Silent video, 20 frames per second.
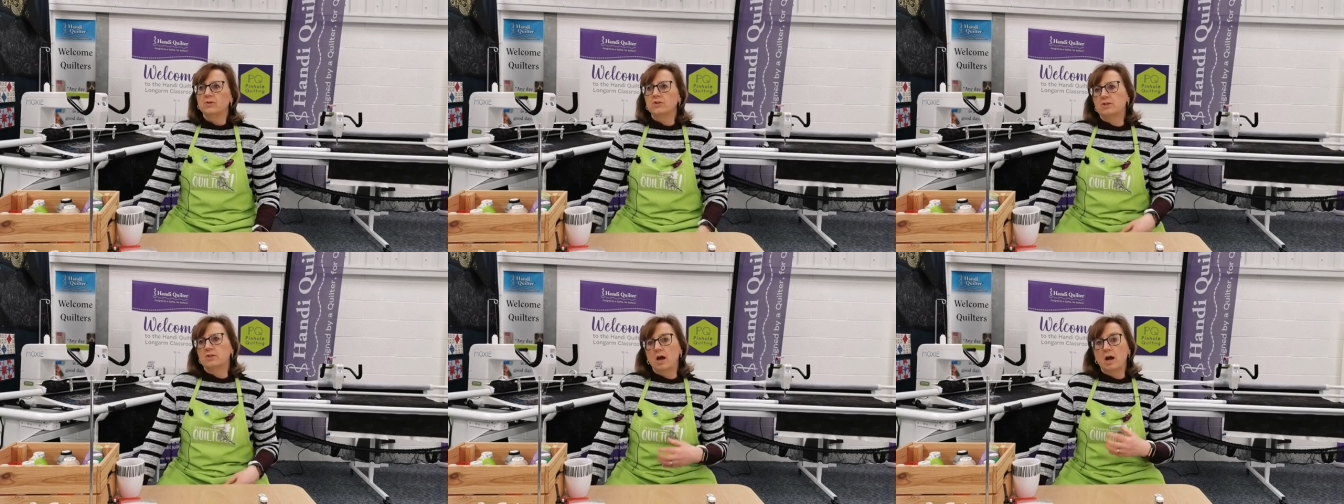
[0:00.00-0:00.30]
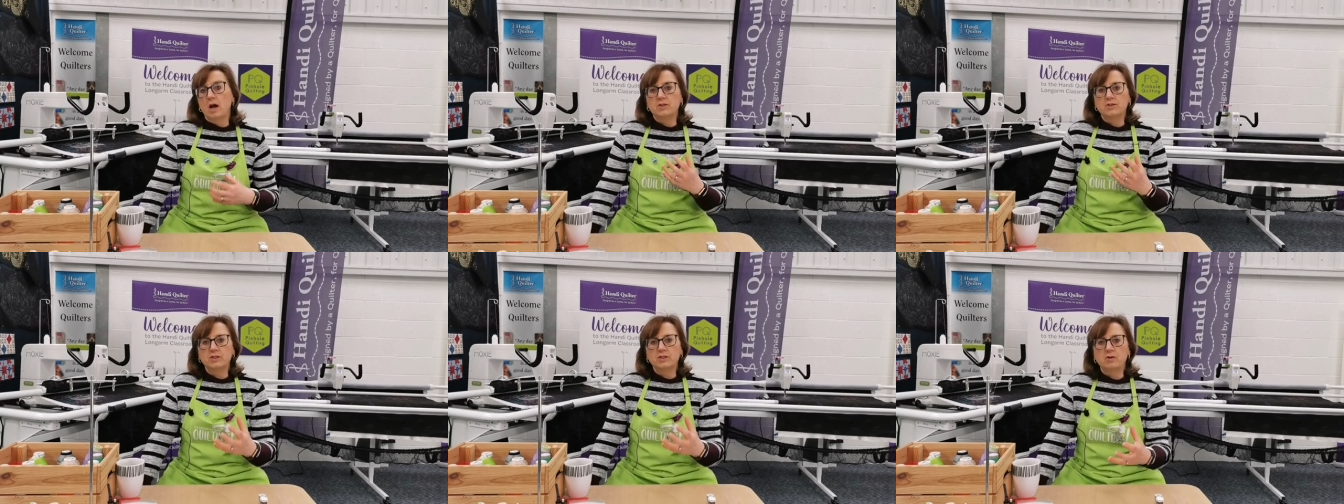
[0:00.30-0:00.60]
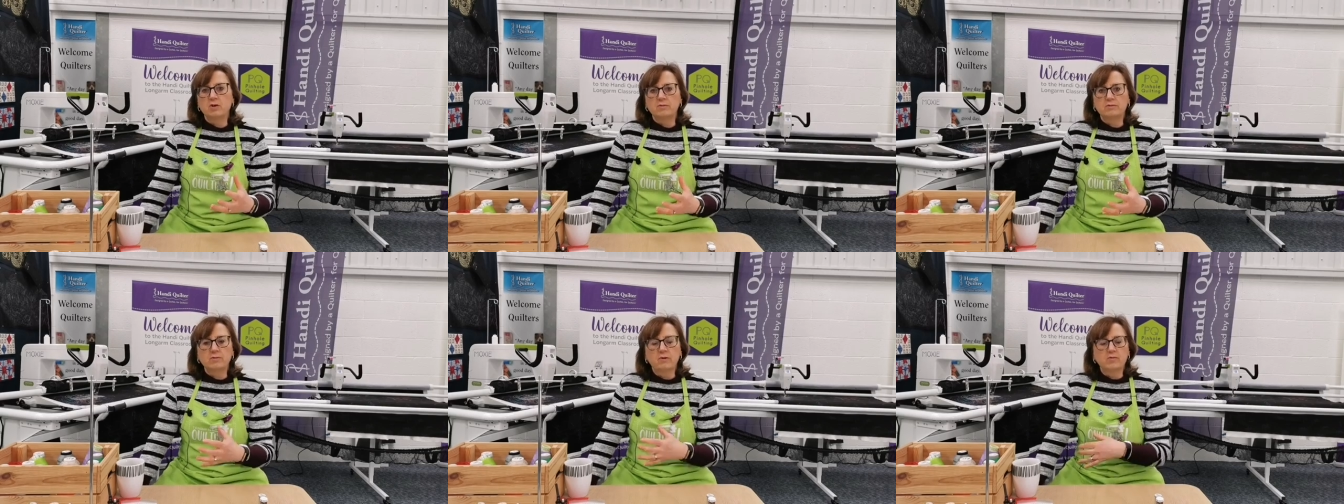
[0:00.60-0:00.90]

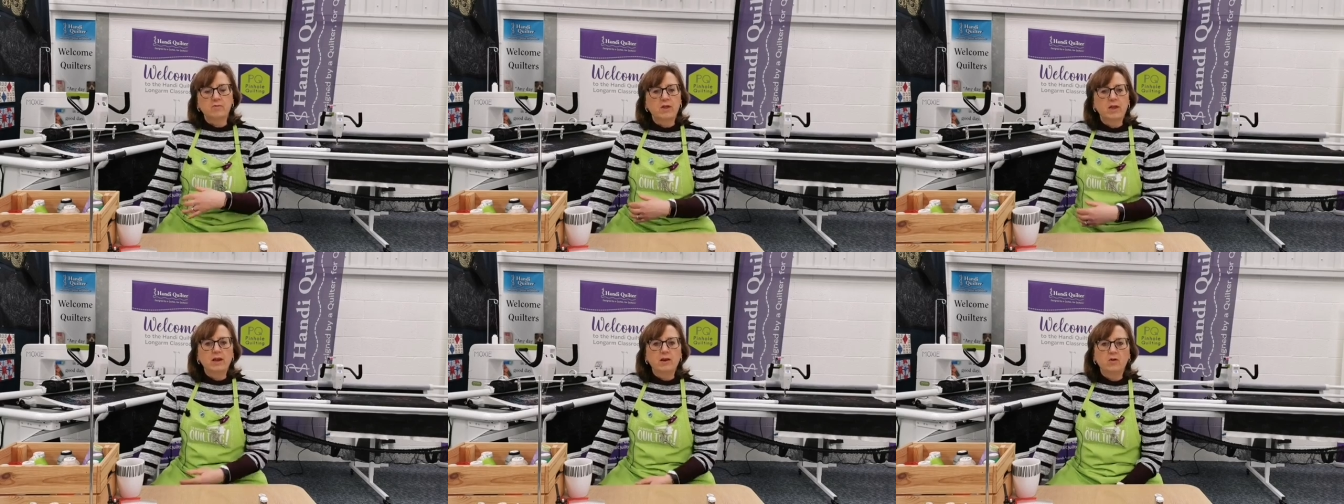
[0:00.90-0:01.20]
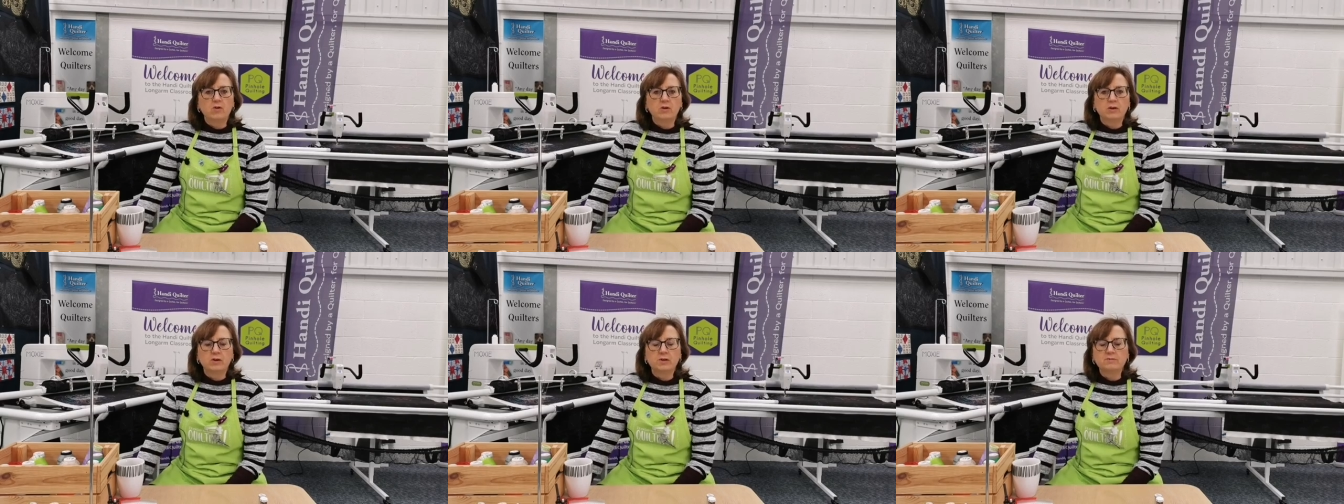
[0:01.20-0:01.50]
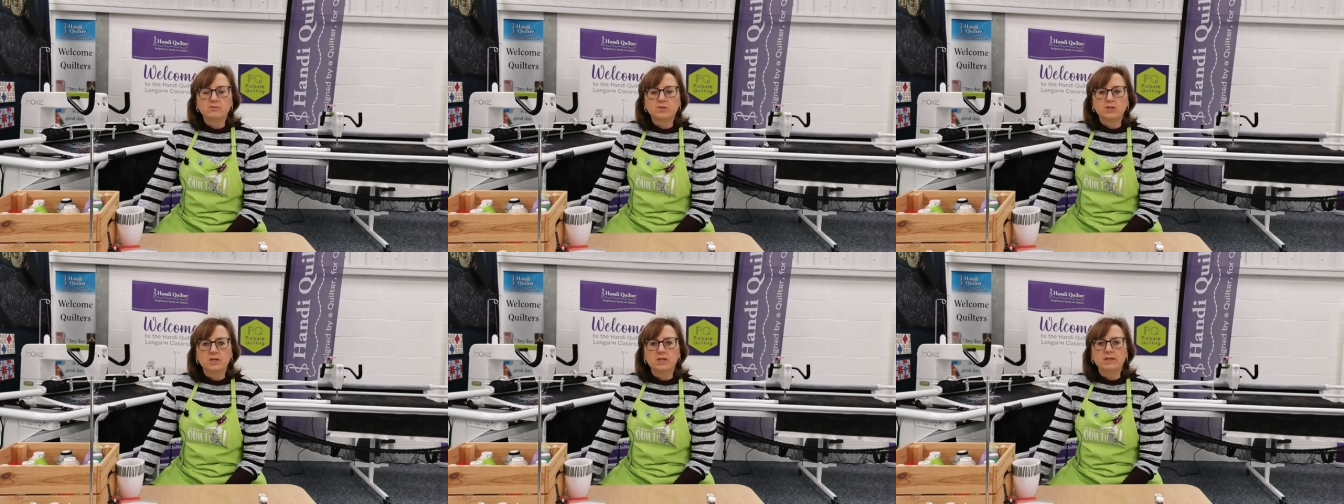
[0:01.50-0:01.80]
started off on their
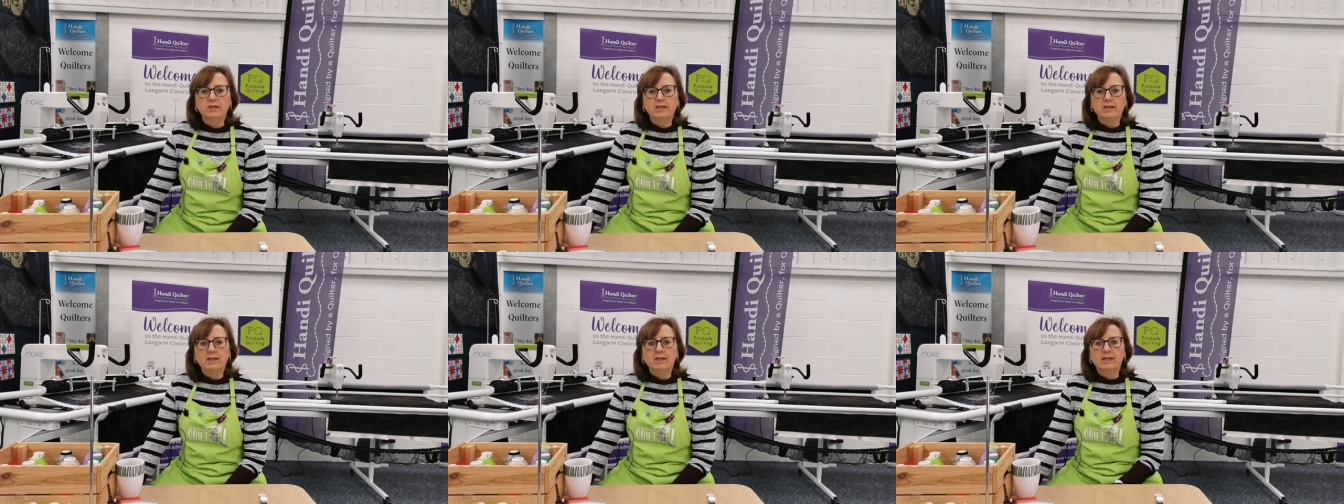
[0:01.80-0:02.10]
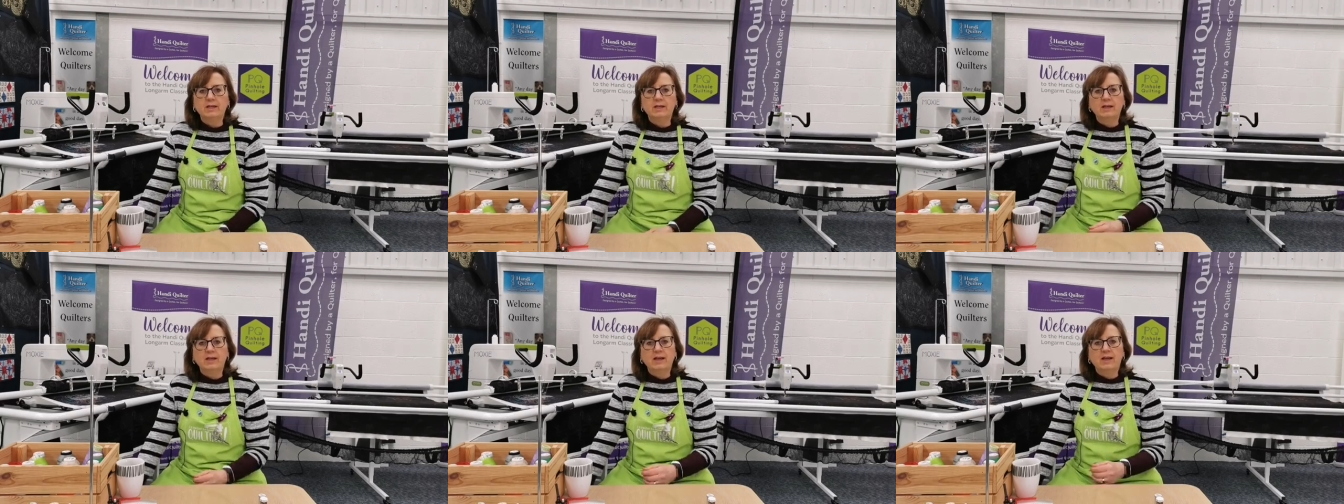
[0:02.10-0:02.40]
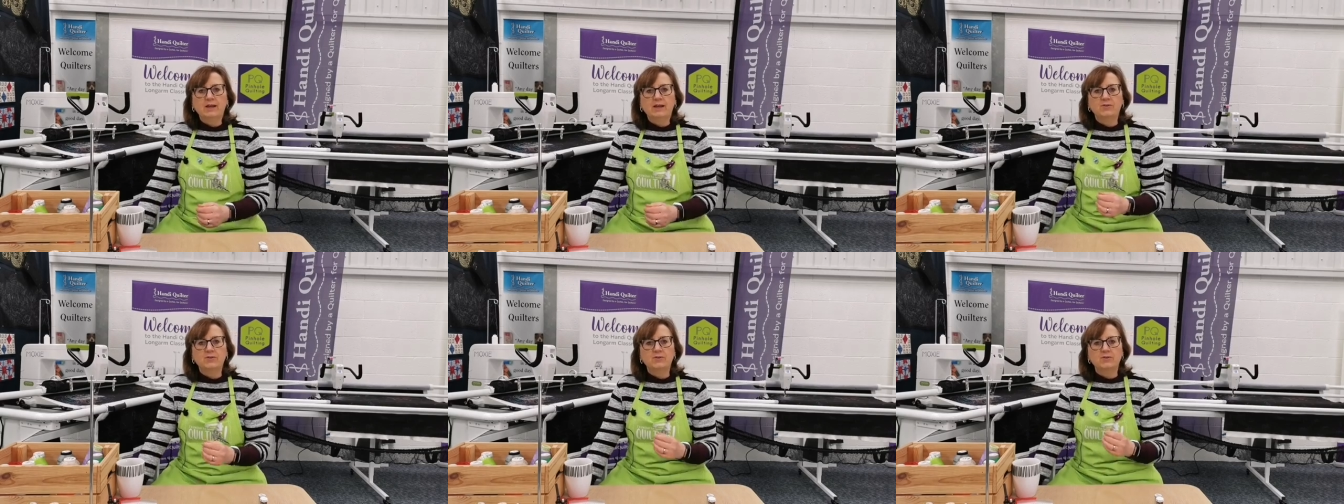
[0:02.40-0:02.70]
Longarm journey
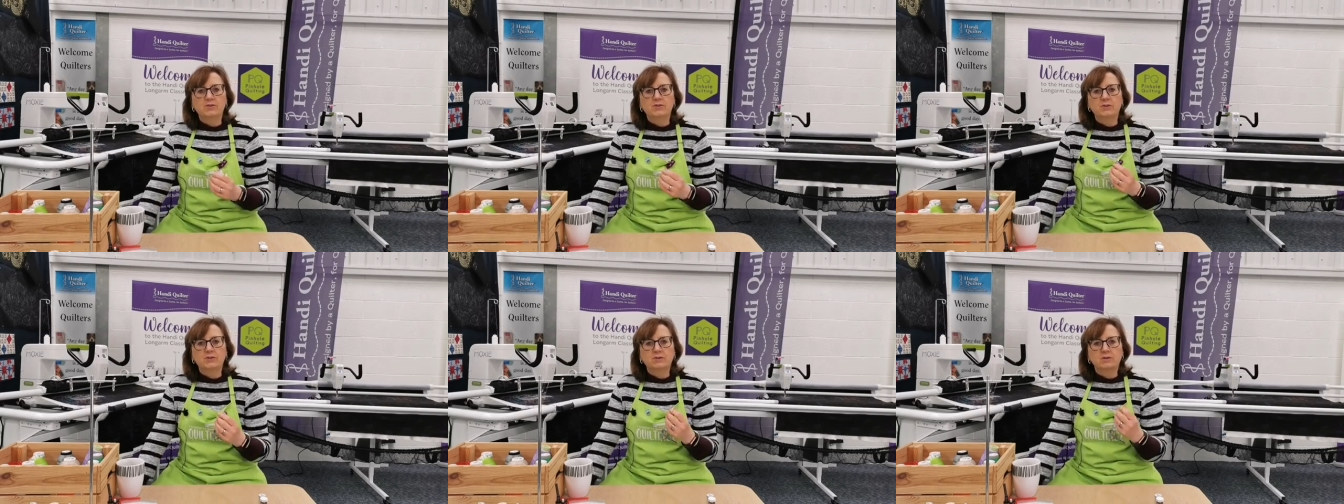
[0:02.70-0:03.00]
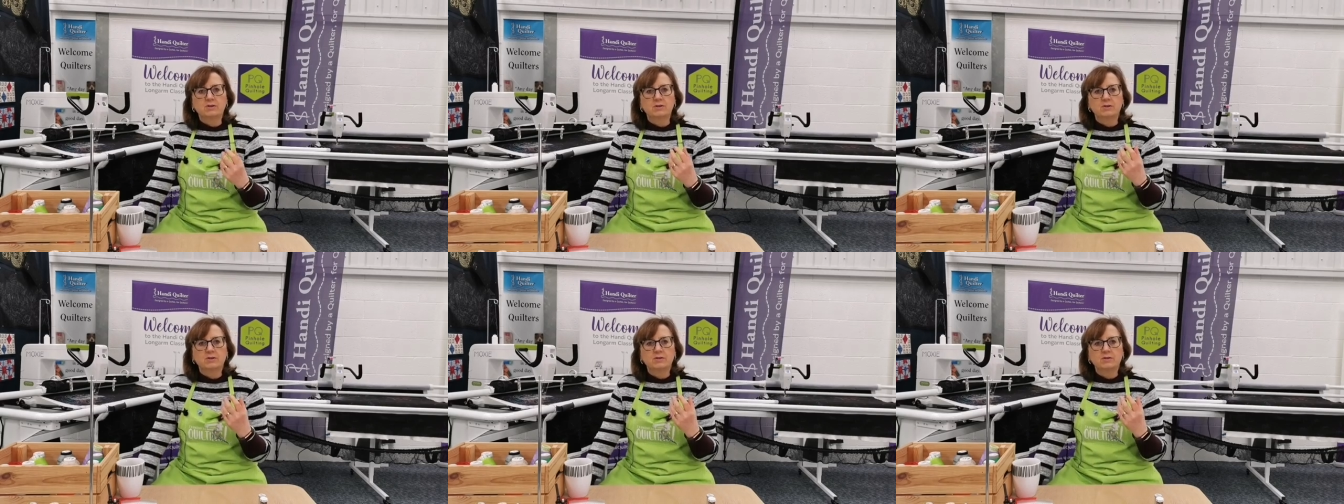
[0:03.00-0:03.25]
and